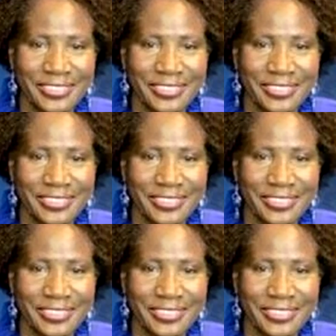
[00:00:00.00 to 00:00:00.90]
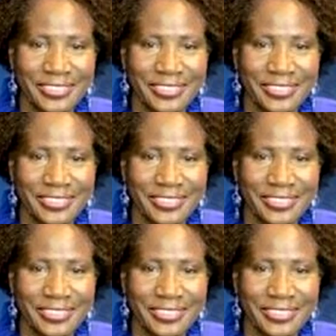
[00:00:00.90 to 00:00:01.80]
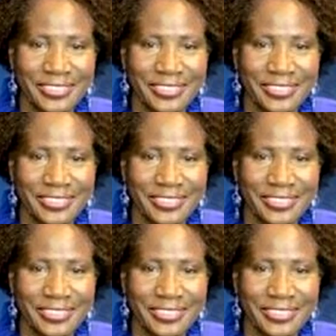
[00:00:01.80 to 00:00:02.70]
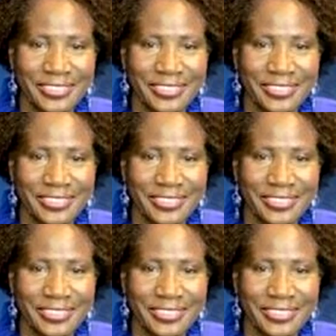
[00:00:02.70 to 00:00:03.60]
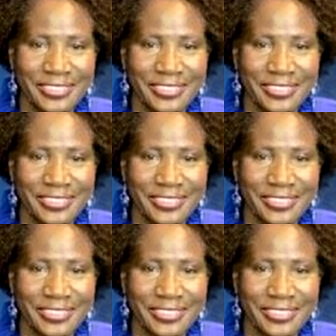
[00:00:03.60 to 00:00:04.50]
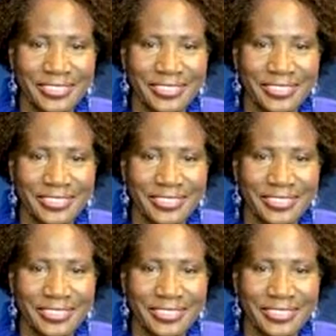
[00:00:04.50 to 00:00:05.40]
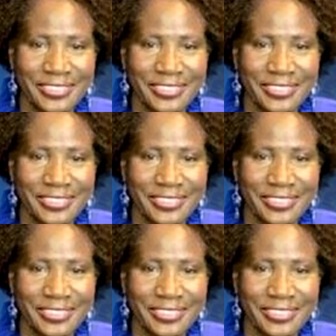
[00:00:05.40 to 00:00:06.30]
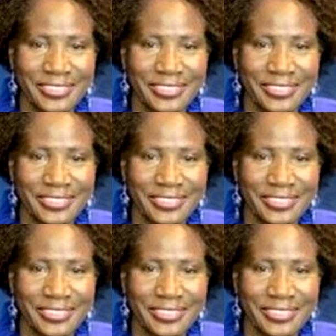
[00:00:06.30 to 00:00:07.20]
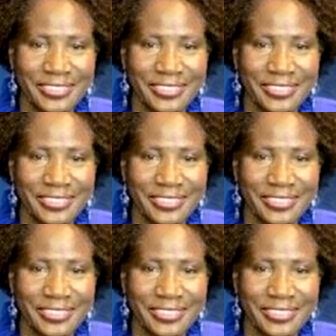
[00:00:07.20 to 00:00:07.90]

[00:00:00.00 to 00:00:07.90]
[no speech]